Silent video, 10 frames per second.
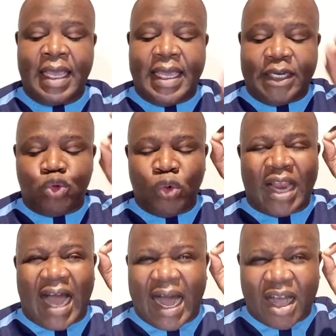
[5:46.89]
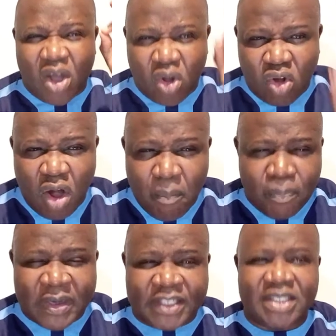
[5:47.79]
It will
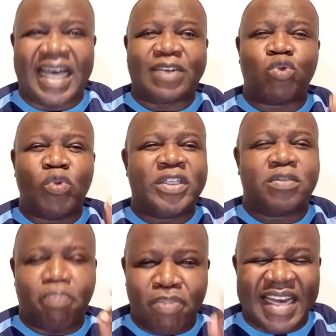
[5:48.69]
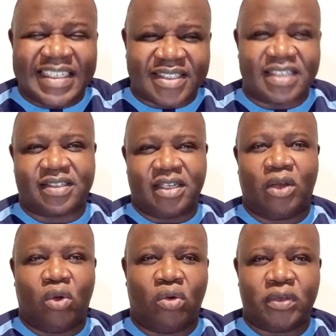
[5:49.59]
accomplish that which pleases the
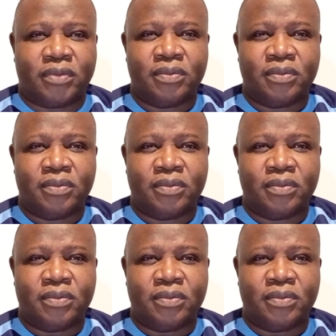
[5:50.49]
Lord.